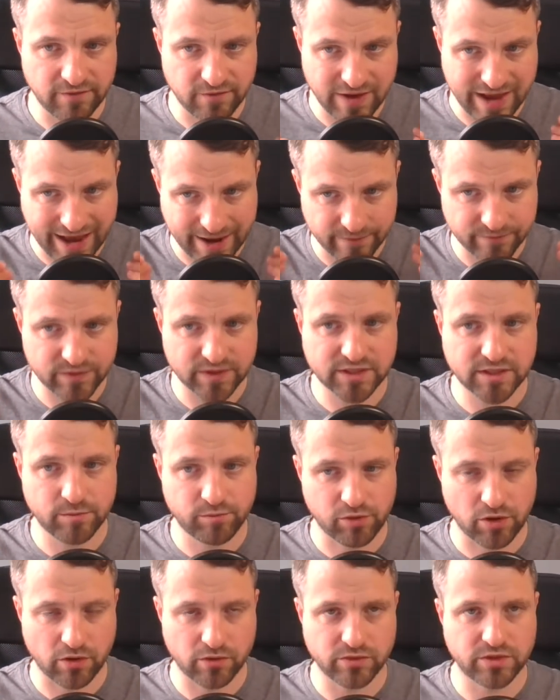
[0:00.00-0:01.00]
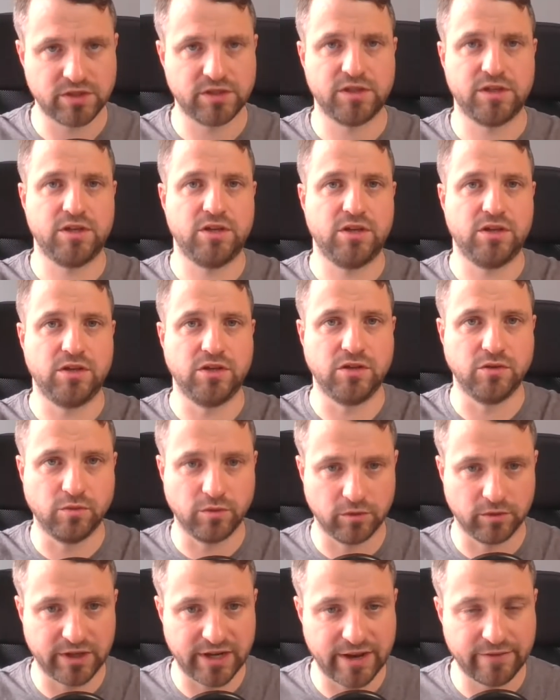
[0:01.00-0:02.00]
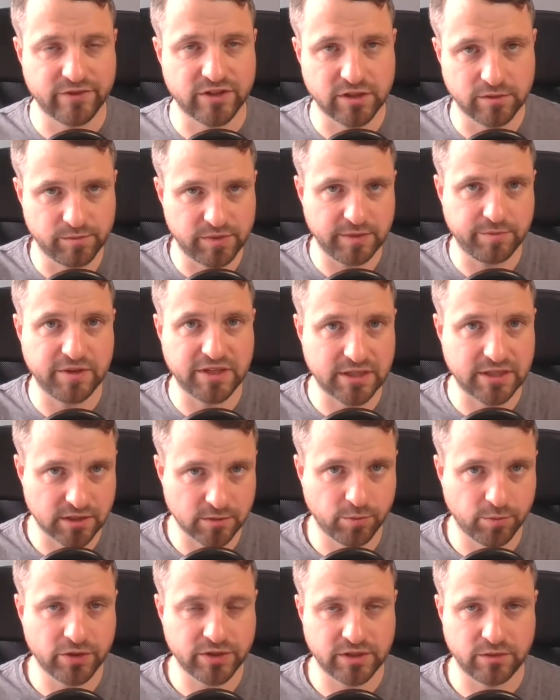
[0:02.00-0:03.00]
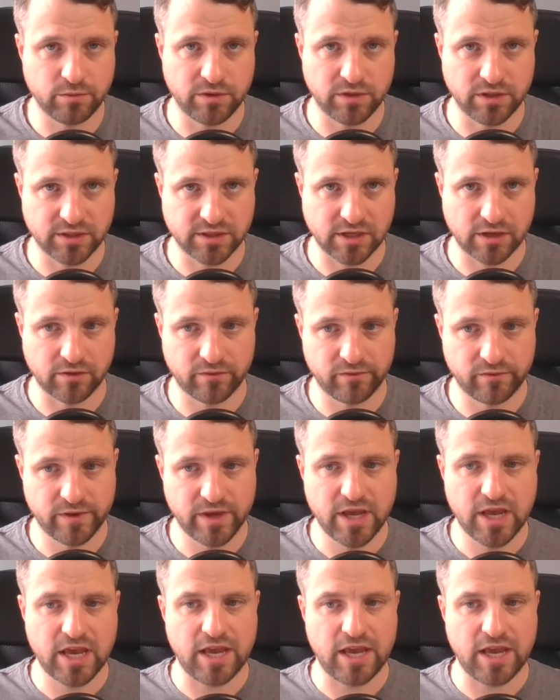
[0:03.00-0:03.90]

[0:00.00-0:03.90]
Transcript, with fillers: If you have this approach, you will inevitably be disappointed with yourself.